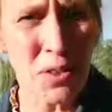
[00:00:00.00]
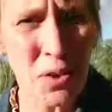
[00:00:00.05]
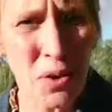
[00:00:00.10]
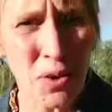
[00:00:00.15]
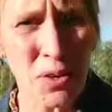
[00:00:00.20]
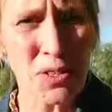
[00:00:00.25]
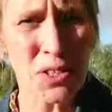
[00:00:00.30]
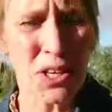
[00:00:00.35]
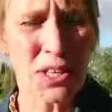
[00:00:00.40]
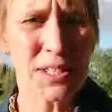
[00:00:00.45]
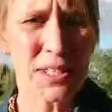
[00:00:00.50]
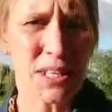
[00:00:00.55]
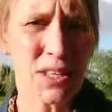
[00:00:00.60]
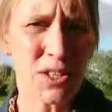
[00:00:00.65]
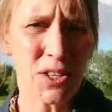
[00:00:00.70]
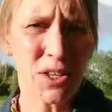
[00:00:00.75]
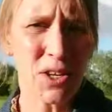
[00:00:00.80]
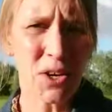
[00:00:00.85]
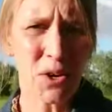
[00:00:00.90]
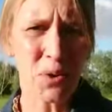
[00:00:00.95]
not just
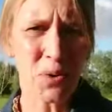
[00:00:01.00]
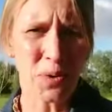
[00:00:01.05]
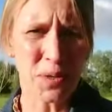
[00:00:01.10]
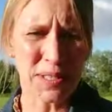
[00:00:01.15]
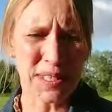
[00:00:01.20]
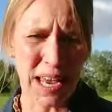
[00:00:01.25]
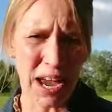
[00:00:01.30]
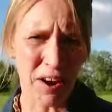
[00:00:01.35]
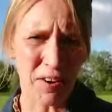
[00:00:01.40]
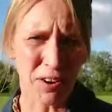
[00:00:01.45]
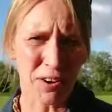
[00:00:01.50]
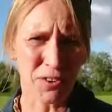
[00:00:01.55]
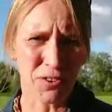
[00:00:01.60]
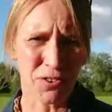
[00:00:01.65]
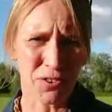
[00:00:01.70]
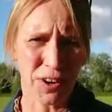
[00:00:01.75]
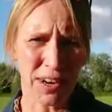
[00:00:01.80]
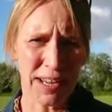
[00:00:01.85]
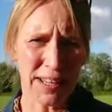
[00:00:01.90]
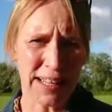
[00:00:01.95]
in new
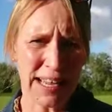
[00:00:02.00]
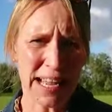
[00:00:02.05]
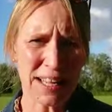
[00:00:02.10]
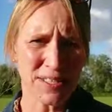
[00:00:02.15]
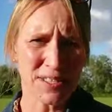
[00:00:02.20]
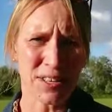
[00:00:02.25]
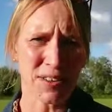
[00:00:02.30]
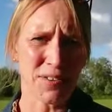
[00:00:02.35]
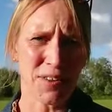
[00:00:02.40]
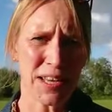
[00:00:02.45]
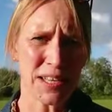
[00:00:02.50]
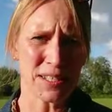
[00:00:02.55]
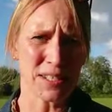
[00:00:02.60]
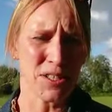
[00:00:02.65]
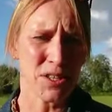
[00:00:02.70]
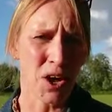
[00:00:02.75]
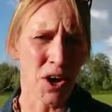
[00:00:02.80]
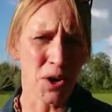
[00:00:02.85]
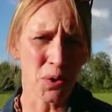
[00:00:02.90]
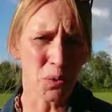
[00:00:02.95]
territory at the ends of his
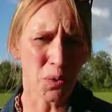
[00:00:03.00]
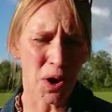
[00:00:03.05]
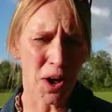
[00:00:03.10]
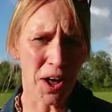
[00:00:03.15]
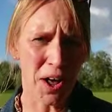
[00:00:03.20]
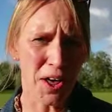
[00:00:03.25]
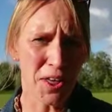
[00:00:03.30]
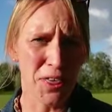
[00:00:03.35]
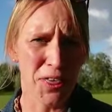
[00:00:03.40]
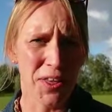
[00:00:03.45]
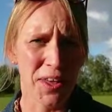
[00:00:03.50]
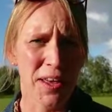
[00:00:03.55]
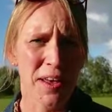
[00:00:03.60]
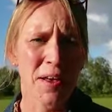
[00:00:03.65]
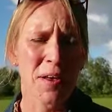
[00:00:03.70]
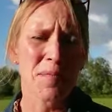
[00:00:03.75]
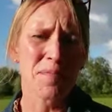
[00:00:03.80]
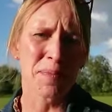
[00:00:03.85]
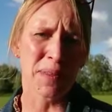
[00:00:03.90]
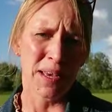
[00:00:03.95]
known earth,
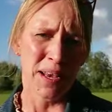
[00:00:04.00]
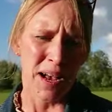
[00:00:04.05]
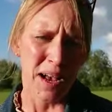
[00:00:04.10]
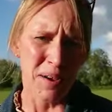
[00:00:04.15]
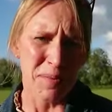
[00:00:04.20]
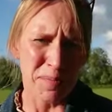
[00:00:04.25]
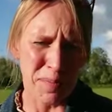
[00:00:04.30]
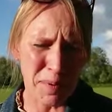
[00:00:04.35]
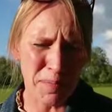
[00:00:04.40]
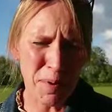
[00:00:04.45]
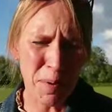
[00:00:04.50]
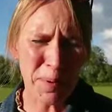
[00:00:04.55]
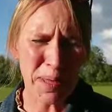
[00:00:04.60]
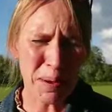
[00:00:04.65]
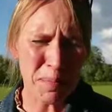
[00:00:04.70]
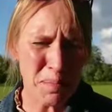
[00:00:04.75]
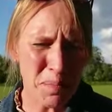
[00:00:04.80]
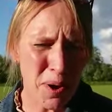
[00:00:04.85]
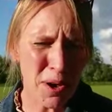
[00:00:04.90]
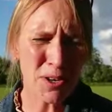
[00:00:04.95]
but probably
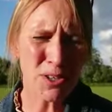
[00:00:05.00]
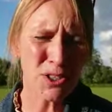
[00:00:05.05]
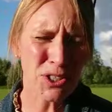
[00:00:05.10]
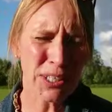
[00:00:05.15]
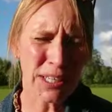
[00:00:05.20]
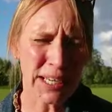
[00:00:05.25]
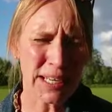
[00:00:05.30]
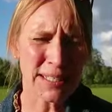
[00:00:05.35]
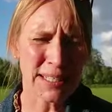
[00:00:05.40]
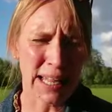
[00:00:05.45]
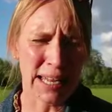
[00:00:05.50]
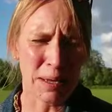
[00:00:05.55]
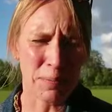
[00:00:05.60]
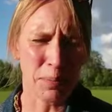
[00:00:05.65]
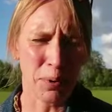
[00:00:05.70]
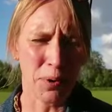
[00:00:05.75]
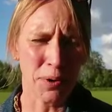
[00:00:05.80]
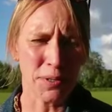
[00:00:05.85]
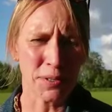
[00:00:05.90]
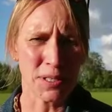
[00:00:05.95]
emotionally he's at that
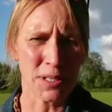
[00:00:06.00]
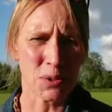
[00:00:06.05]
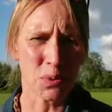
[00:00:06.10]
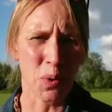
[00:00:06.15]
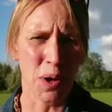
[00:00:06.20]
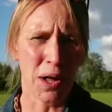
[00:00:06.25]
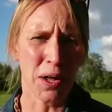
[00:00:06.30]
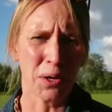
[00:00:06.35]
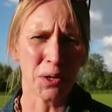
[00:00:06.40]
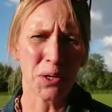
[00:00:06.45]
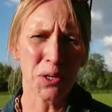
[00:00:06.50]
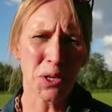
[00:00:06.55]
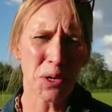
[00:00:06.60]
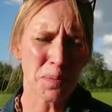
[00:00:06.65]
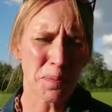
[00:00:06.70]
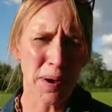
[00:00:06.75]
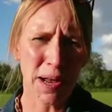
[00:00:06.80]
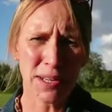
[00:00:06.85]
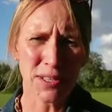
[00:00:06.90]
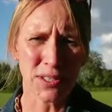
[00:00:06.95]
point as well. Can you
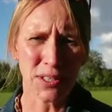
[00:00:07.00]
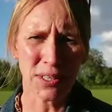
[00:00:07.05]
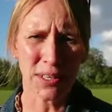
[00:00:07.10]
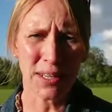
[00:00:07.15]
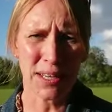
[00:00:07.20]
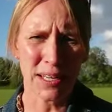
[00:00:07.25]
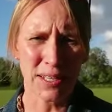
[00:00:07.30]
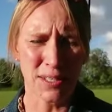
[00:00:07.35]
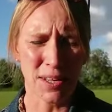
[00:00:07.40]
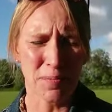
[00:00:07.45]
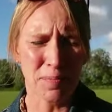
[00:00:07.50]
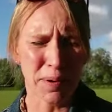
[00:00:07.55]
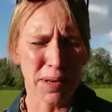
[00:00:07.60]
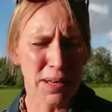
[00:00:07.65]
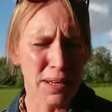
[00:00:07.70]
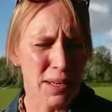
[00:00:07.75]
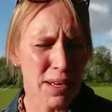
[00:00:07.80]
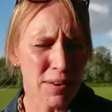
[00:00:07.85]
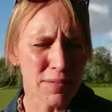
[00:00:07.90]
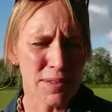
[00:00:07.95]
imagine? His
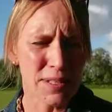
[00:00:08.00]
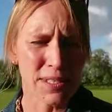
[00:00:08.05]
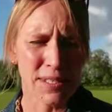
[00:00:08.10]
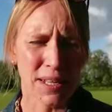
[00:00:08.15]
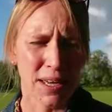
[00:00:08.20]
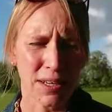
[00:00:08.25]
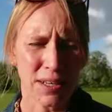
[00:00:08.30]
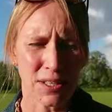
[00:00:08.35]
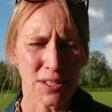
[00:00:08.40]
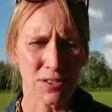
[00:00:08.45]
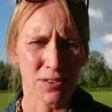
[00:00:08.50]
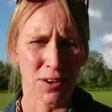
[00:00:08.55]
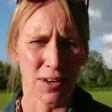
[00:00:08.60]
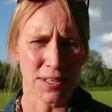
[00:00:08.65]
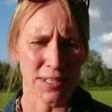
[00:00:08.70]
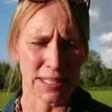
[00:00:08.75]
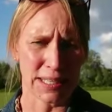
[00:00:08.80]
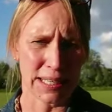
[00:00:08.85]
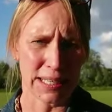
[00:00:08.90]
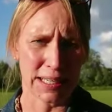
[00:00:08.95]
beloved son is
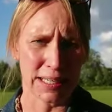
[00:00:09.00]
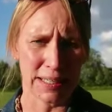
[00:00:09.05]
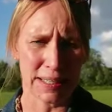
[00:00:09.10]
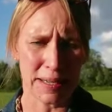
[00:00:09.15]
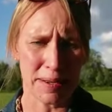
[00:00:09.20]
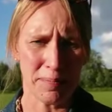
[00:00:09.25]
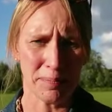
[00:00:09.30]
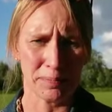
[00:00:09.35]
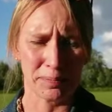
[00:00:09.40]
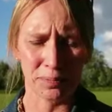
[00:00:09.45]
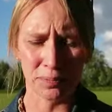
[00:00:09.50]
trying to kill him.